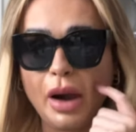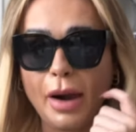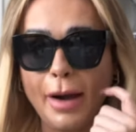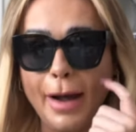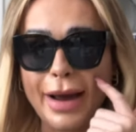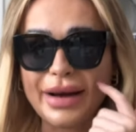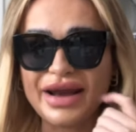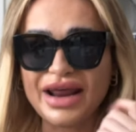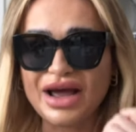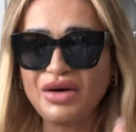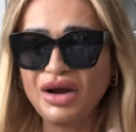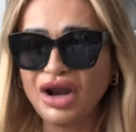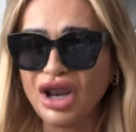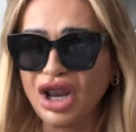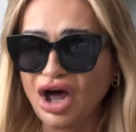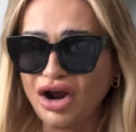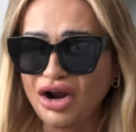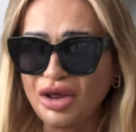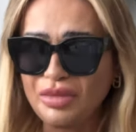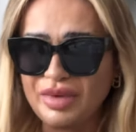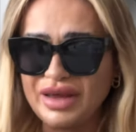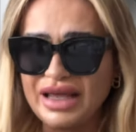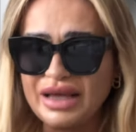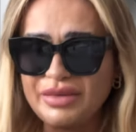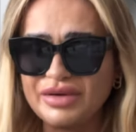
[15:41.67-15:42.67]
I know a lot
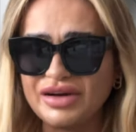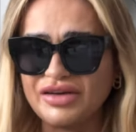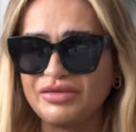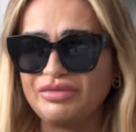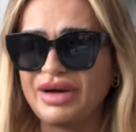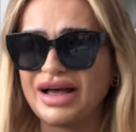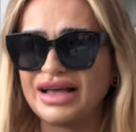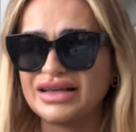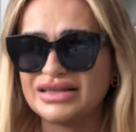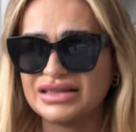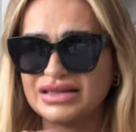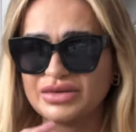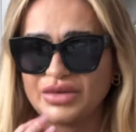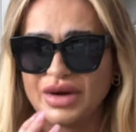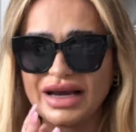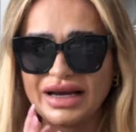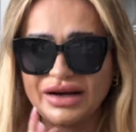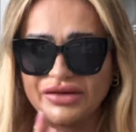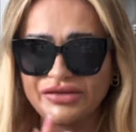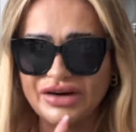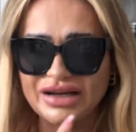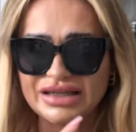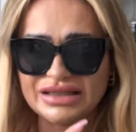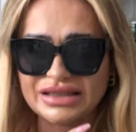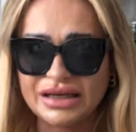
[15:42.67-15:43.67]
of people have passed away
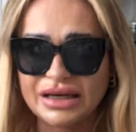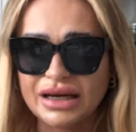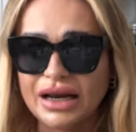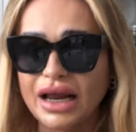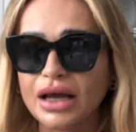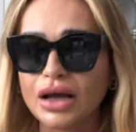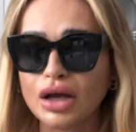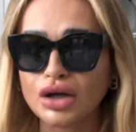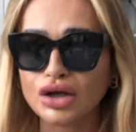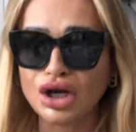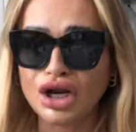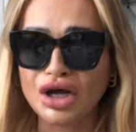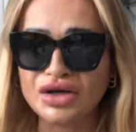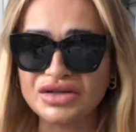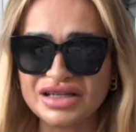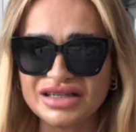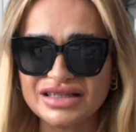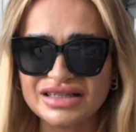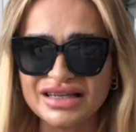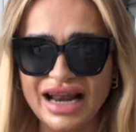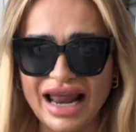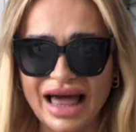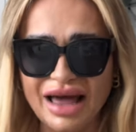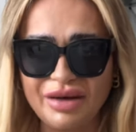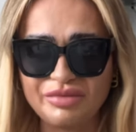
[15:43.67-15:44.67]
recently, like loads of
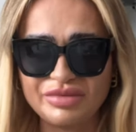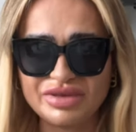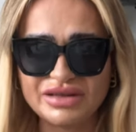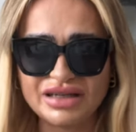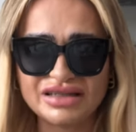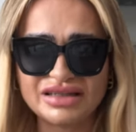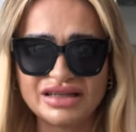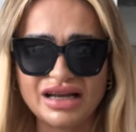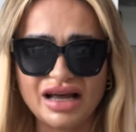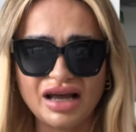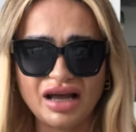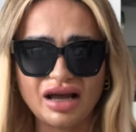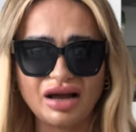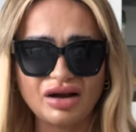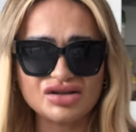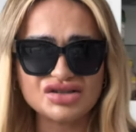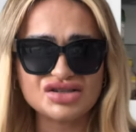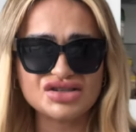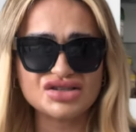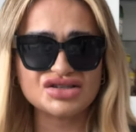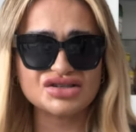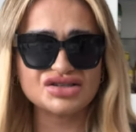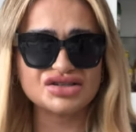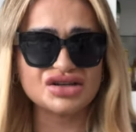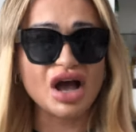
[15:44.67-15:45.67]
celebs. It's like
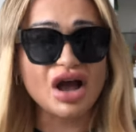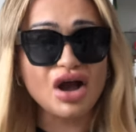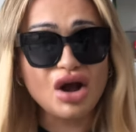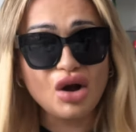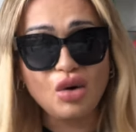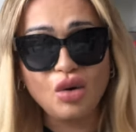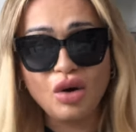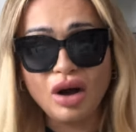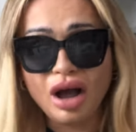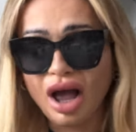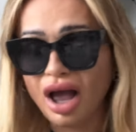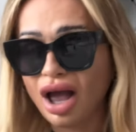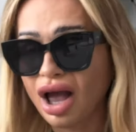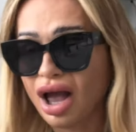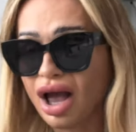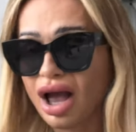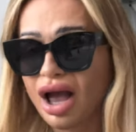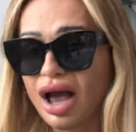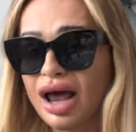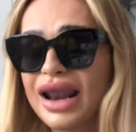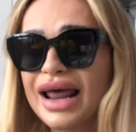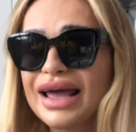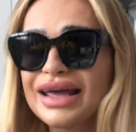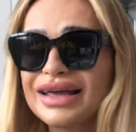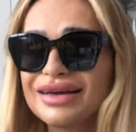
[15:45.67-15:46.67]
so,
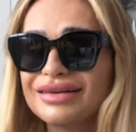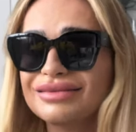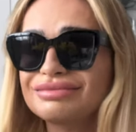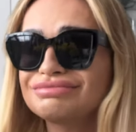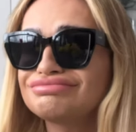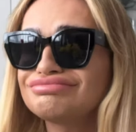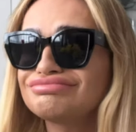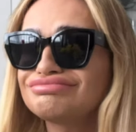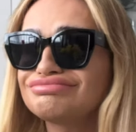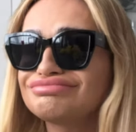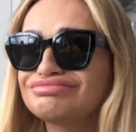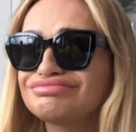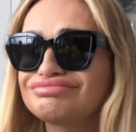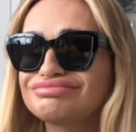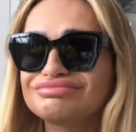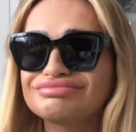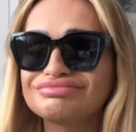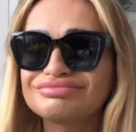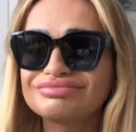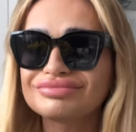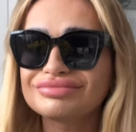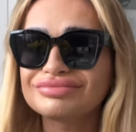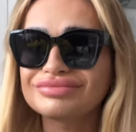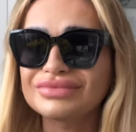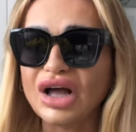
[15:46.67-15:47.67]
like,
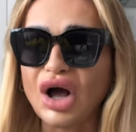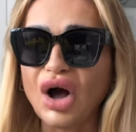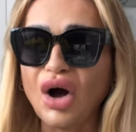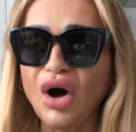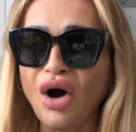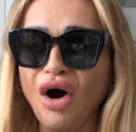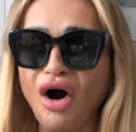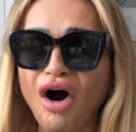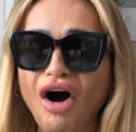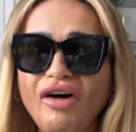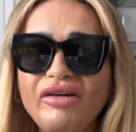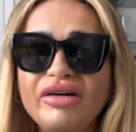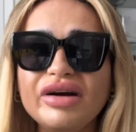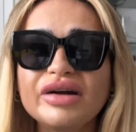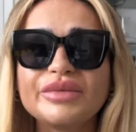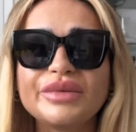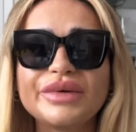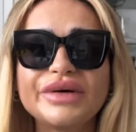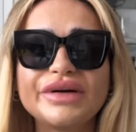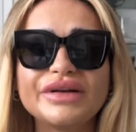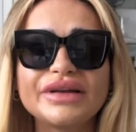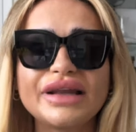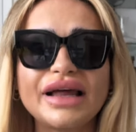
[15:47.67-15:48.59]
horrible.